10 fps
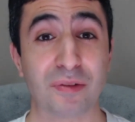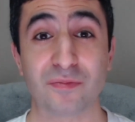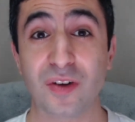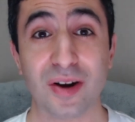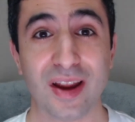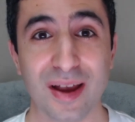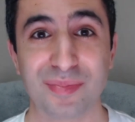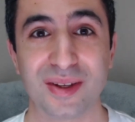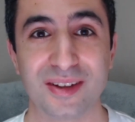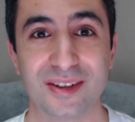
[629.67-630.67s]
very
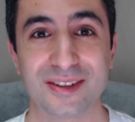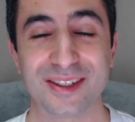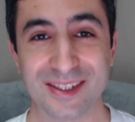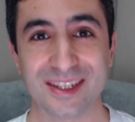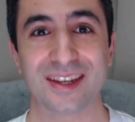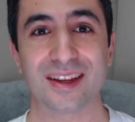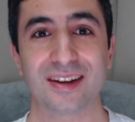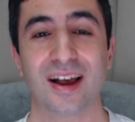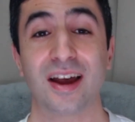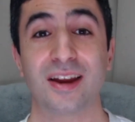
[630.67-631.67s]
happy to see it.
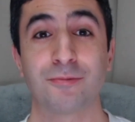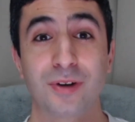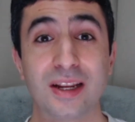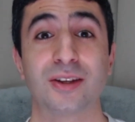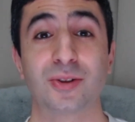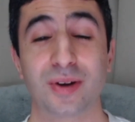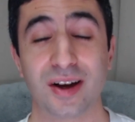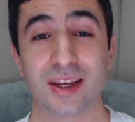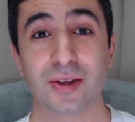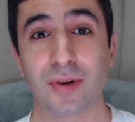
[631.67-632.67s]
I really enjoy
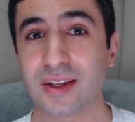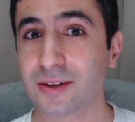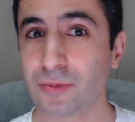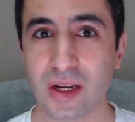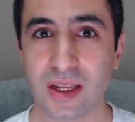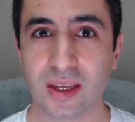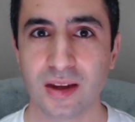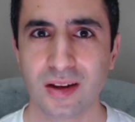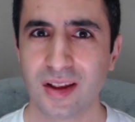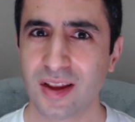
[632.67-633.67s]
Haikyu. I didn't really
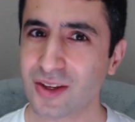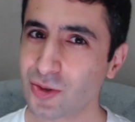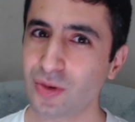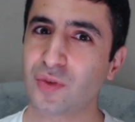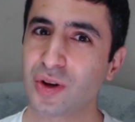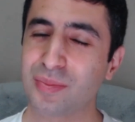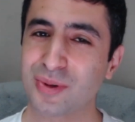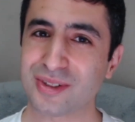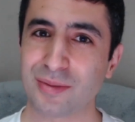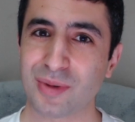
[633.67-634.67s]
enjoy
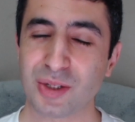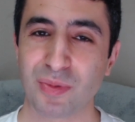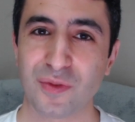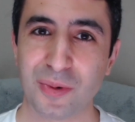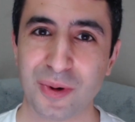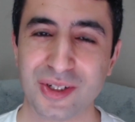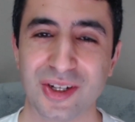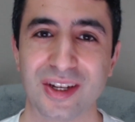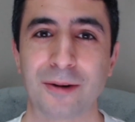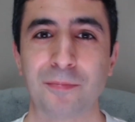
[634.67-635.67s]
volleyball so much before
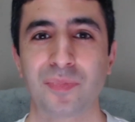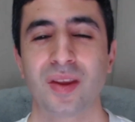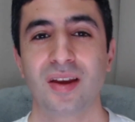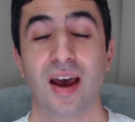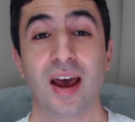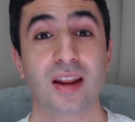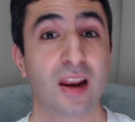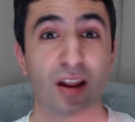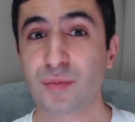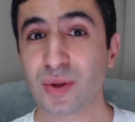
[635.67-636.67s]
watching it. And I
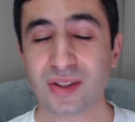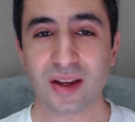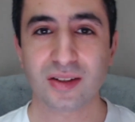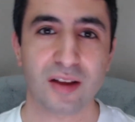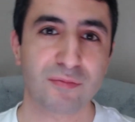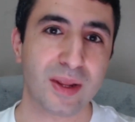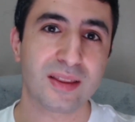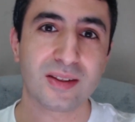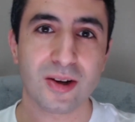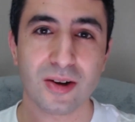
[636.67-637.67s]
love Monsanto. I've
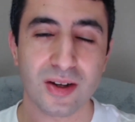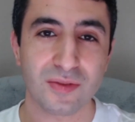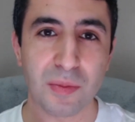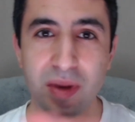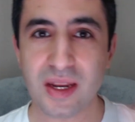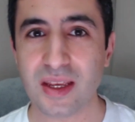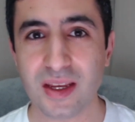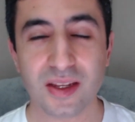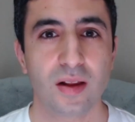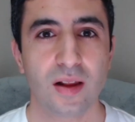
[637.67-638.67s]
played the series for many
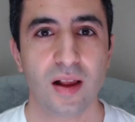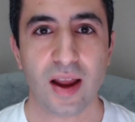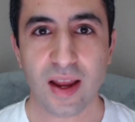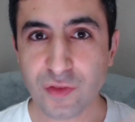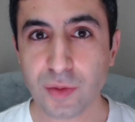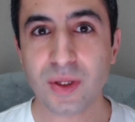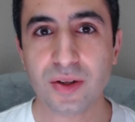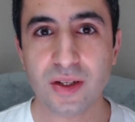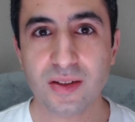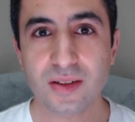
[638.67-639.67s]
years. I have to be
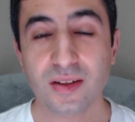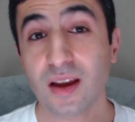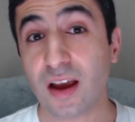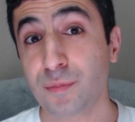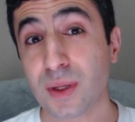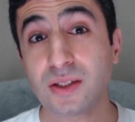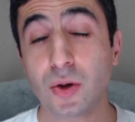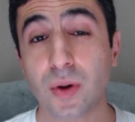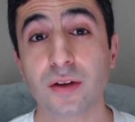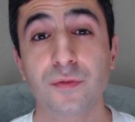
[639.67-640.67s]
honest, I've been to
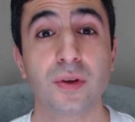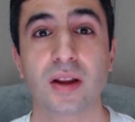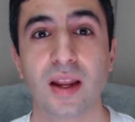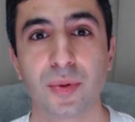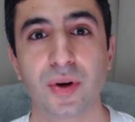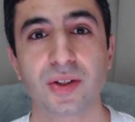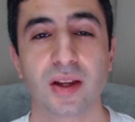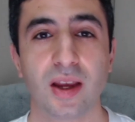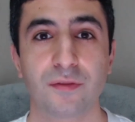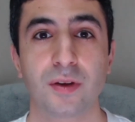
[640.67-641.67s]
quite a few
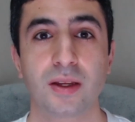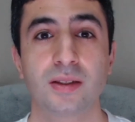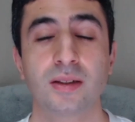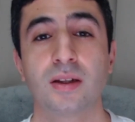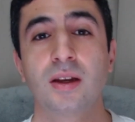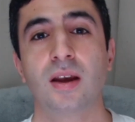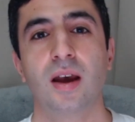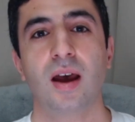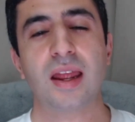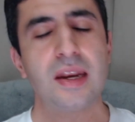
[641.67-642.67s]
collaboration cafes,
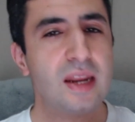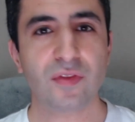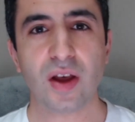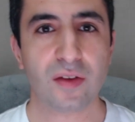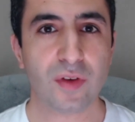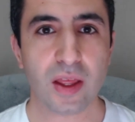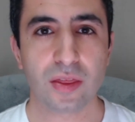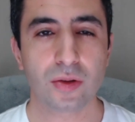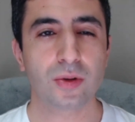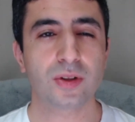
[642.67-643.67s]
and never have I
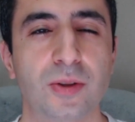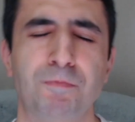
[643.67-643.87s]
thought,